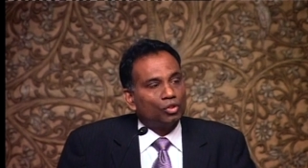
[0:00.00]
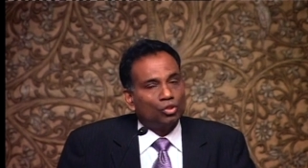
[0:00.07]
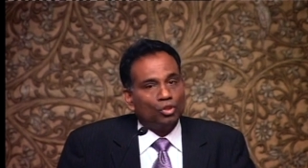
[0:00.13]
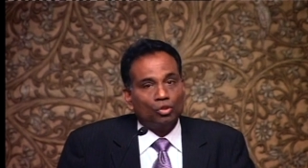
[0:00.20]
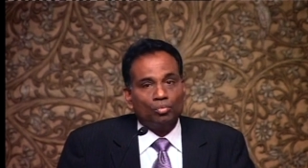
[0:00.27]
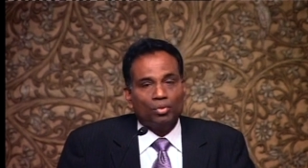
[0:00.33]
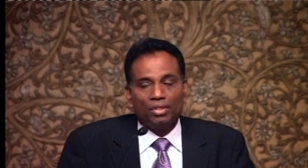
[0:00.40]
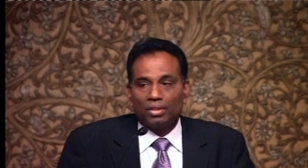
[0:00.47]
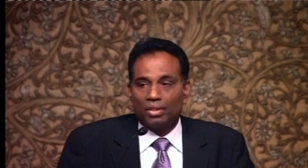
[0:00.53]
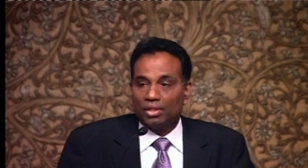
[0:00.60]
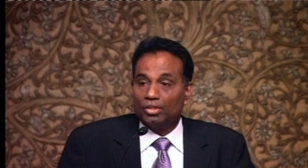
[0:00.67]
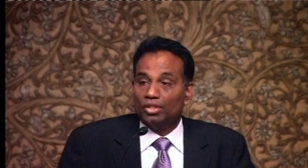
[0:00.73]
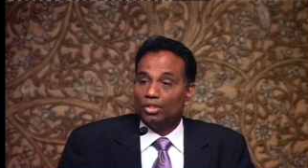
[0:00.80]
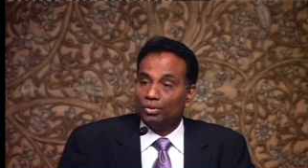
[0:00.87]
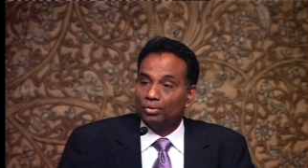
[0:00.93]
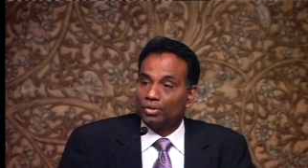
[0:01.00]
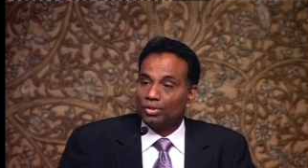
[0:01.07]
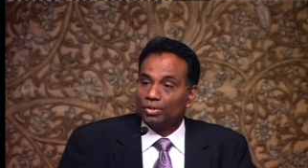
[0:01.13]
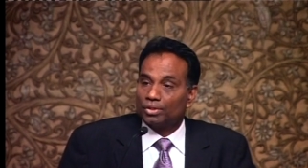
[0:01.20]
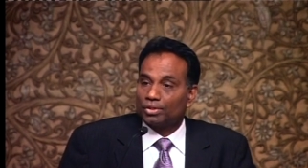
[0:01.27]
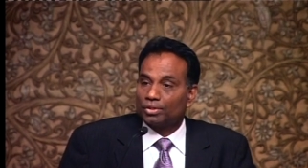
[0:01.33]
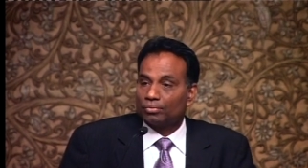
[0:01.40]
tumor in the
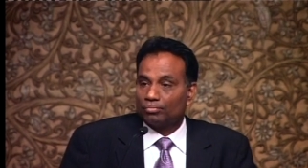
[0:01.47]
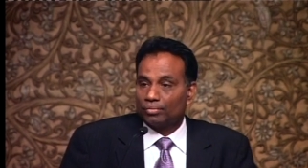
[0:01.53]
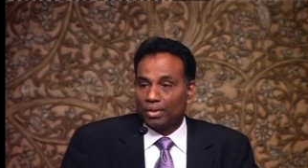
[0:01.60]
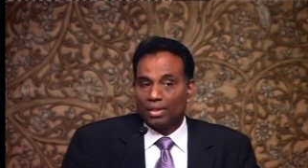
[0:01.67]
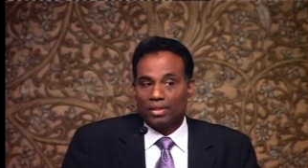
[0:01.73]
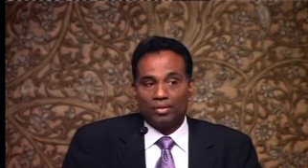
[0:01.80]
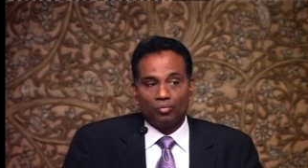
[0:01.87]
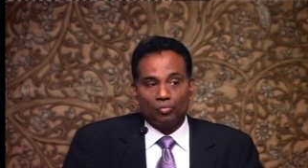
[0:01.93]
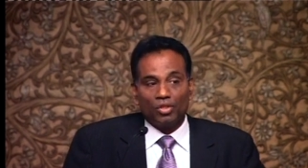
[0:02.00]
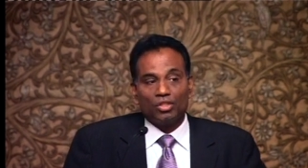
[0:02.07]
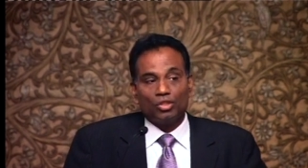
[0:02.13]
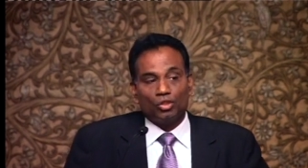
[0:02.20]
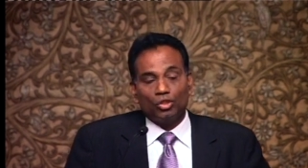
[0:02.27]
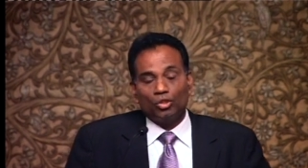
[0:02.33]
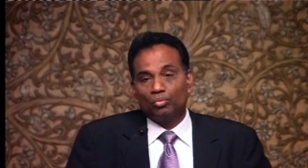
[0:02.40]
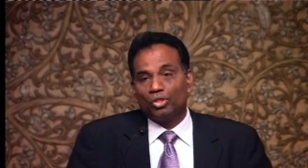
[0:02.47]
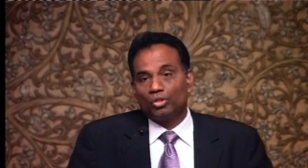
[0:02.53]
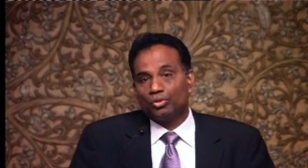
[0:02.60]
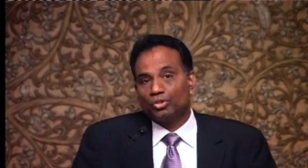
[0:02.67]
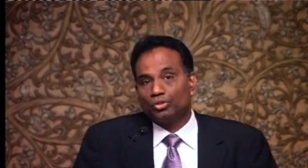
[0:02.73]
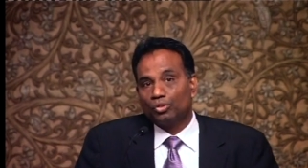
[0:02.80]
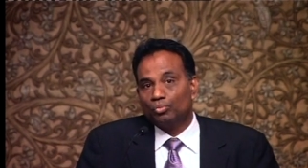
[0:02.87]
uterus. And when the tumor
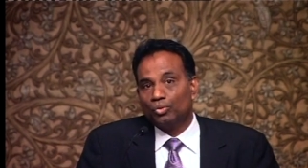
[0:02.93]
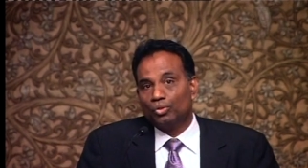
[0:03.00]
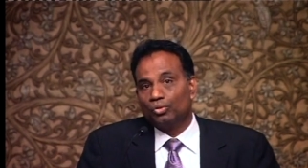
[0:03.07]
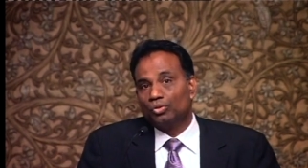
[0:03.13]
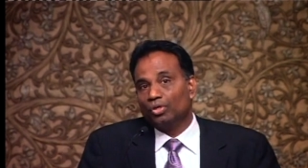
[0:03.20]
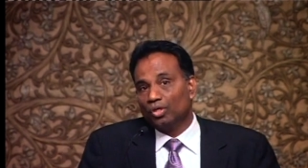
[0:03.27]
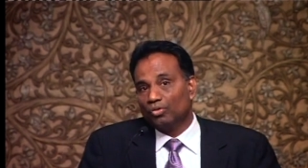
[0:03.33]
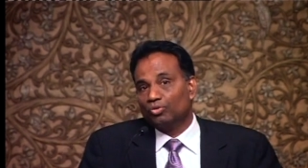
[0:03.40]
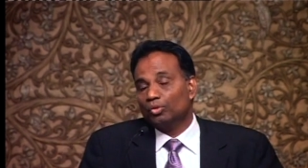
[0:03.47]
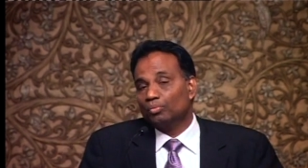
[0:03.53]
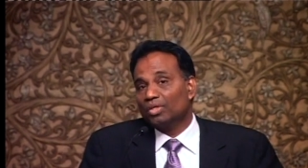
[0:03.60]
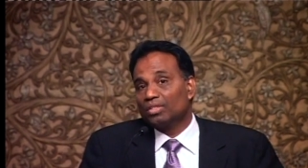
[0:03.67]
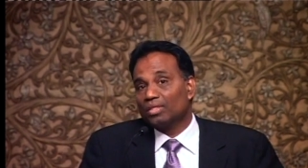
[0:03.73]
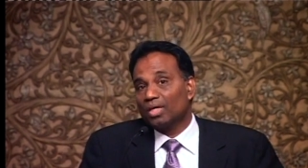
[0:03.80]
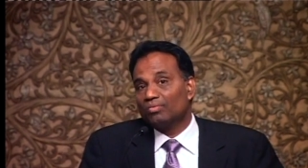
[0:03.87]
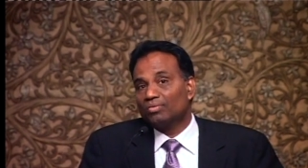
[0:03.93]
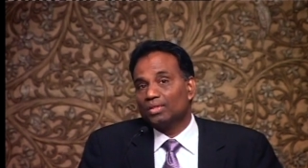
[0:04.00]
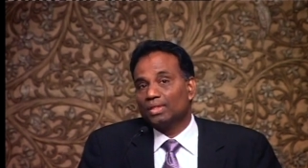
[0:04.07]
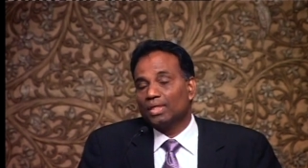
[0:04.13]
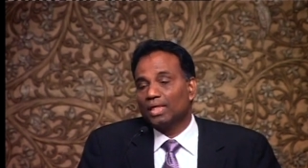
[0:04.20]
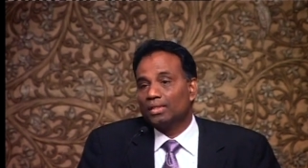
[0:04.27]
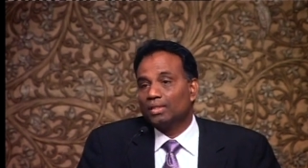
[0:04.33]
was removed, a few months after
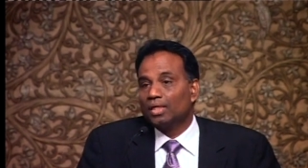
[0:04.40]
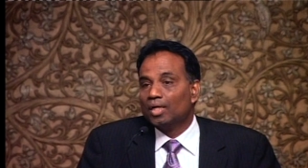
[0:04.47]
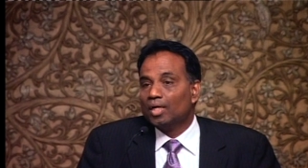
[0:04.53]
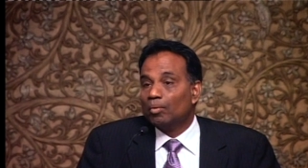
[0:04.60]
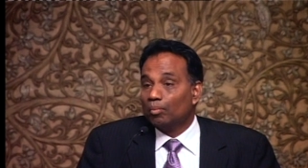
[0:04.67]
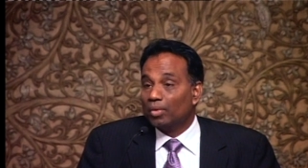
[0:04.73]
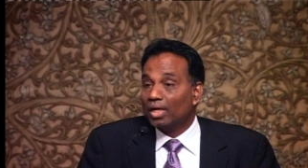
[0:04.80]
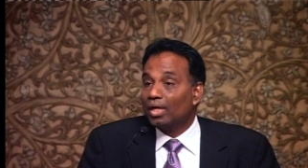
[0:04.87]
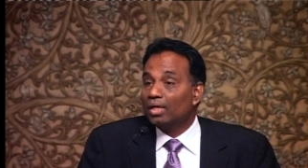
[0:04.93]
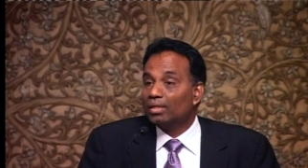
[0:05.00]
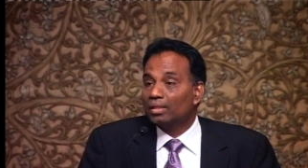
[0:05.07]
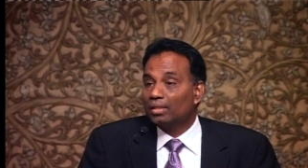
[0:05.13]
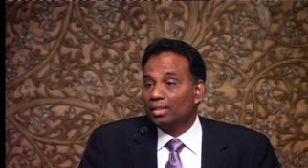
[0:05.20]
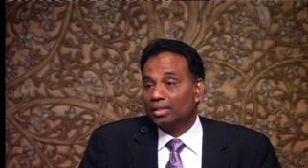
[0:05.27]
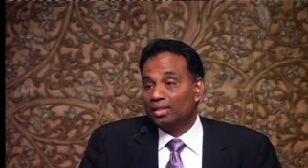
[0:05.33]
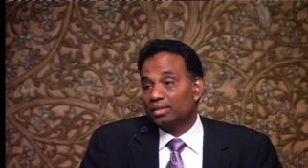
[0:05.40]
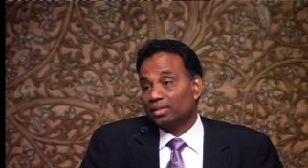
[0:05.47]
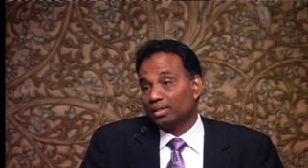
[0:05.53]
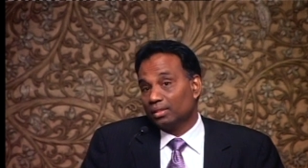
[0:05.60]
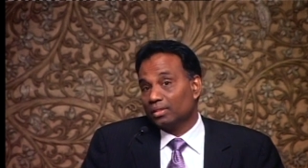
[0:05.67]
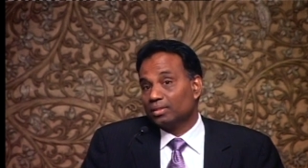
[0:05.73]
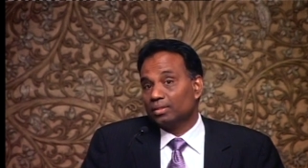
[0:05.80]
that, my uncle, he
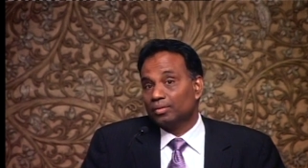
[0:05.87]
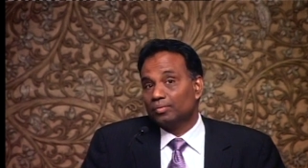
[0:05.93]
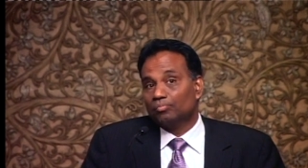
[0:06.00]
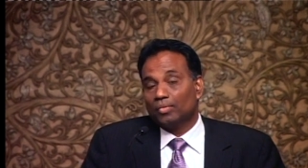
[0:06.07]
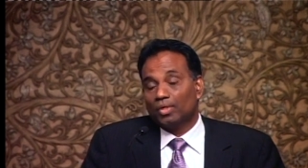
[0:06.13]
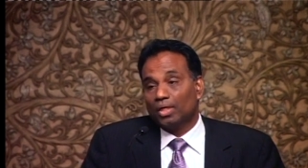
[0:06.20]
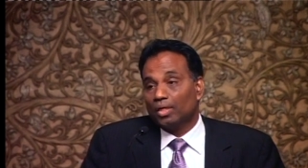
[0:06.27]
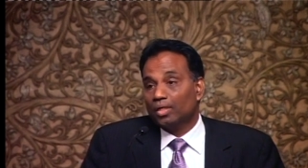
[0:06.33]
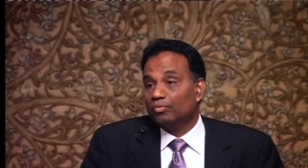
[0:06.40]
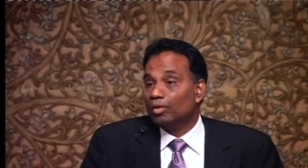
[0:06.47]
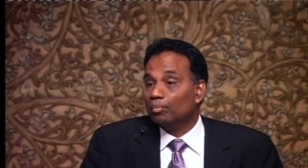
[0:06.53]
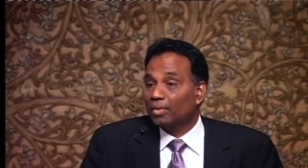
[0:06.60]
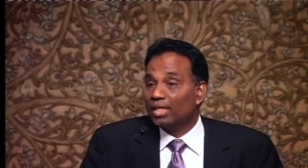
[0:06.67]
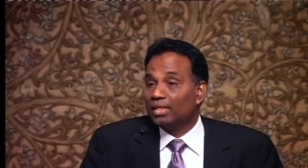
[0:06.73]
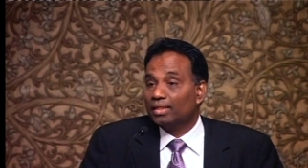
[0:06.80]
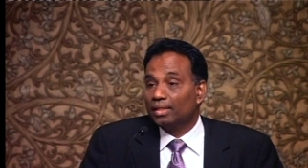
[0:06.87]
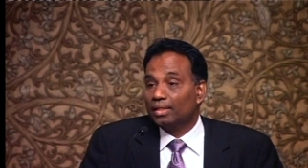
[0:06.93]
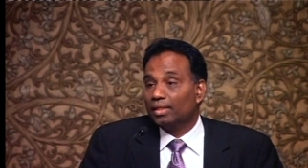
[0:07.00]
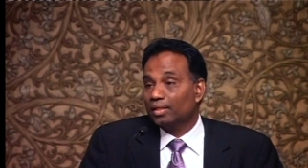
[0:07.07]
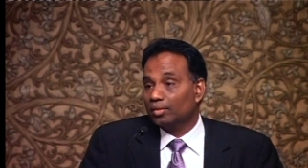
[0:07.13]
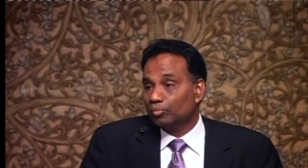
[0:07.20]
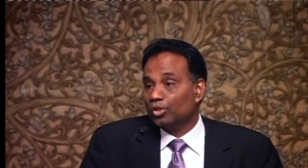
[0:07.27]
said, listen, I will marry
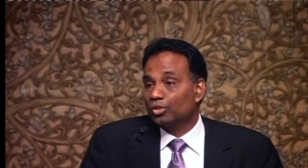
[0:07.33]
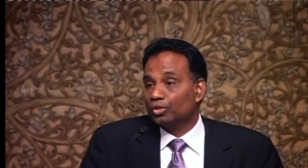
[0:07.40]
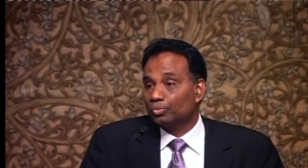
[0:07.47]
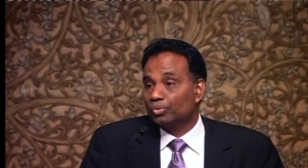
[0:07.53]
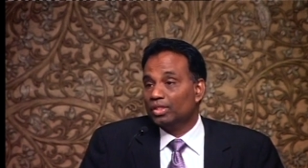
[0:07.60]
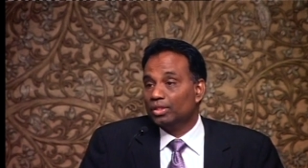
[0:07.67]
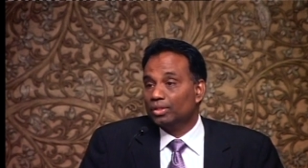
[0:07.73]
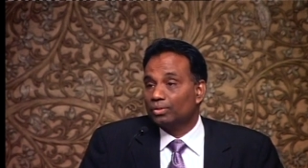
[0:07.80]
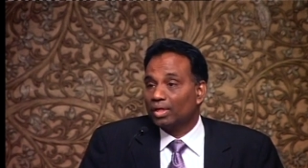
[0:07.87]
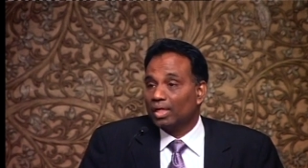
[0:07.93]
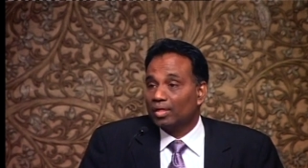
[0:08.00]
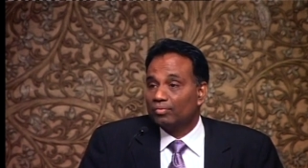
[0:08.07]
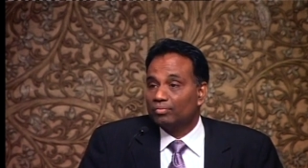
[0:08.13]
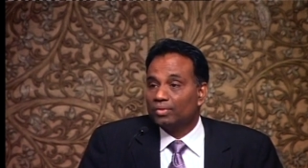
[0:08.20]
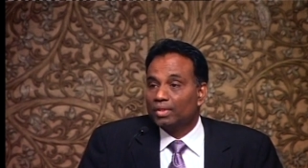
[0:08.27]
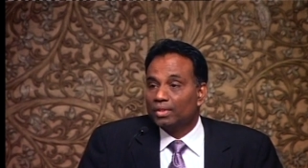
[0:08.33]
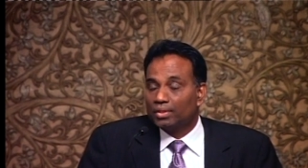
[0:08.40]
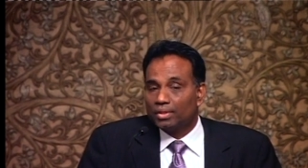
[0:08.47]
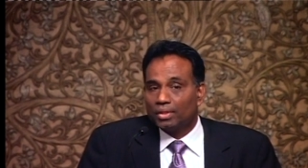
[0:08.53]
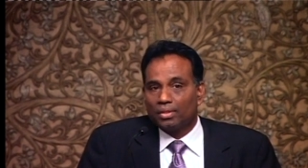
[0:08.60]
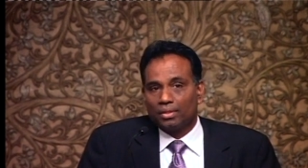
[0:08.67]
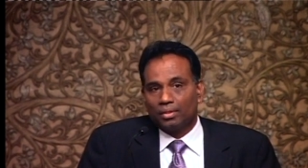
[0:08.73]
again because we need to have
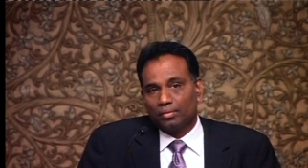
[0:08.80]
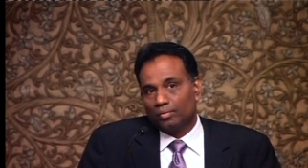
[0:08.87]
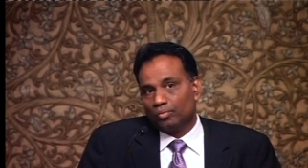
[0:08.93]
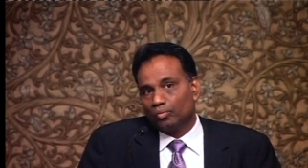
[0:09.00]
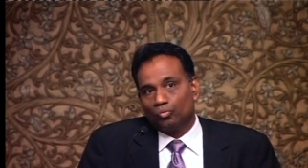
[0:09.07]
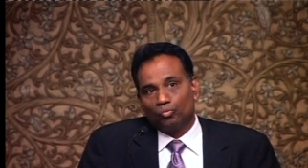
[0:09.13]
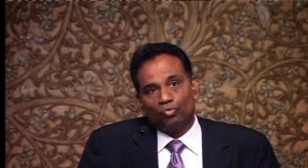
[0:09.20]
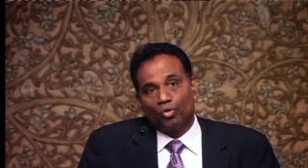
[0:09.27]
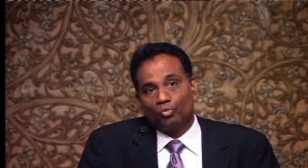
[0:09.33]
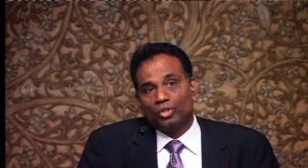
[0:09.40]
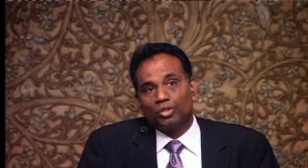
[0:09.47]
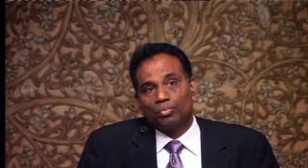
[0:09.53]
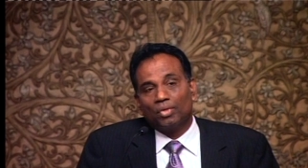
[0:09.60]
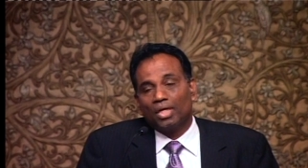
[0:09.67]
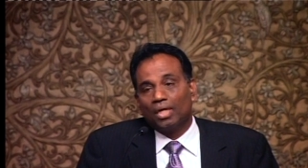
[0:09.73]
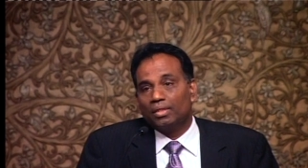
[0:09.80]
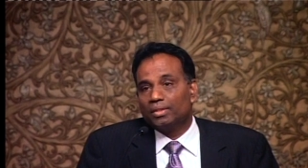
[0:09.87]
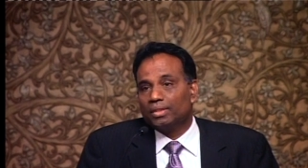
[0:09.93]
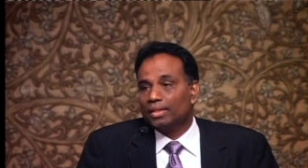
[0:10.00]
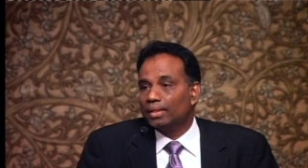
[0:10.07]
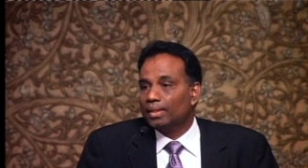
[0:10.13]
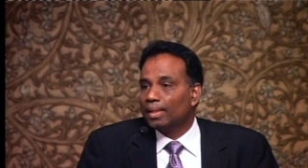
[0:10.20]
children, for which my
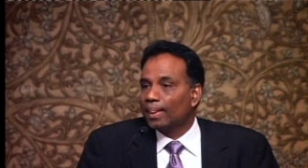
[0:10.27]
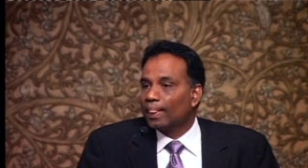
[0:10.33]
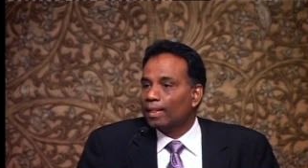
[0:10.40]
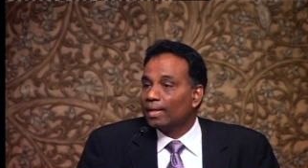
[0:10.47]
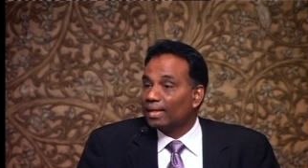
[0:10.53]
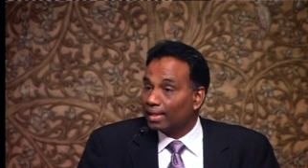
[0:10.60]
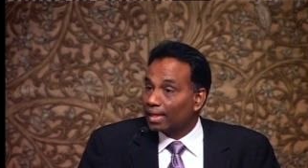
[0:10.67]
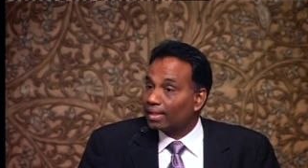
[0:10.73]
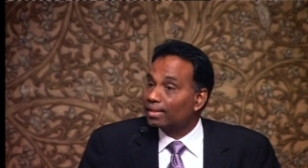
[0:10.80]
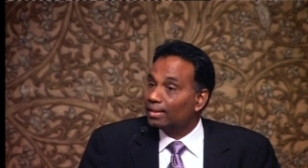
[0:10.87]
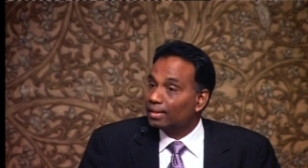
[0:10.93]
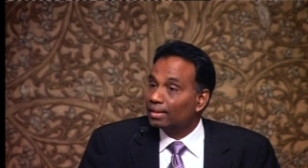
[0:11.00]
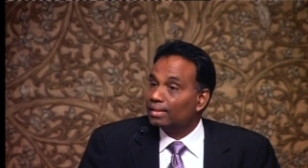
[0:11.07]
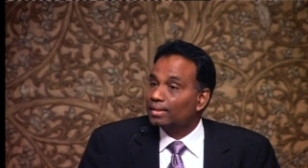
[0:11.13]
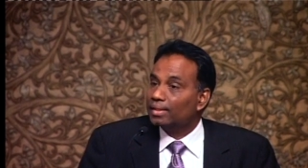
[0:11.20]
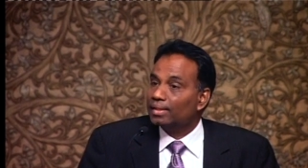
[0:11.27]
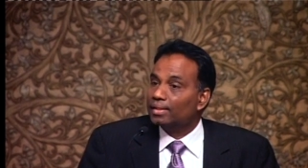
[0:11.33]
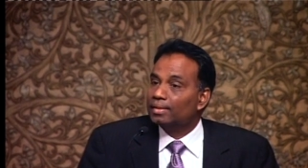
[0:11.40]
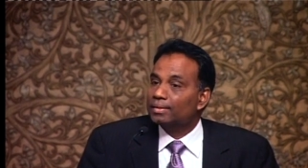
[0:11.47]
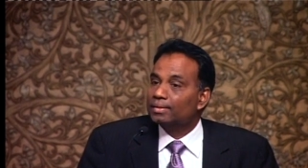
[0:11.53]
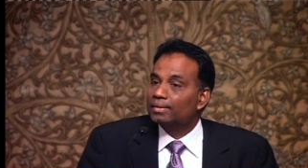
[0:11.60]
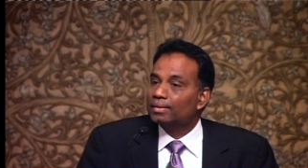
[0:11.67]
auntie gladly
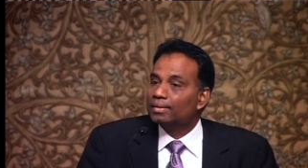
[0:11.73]
agreed.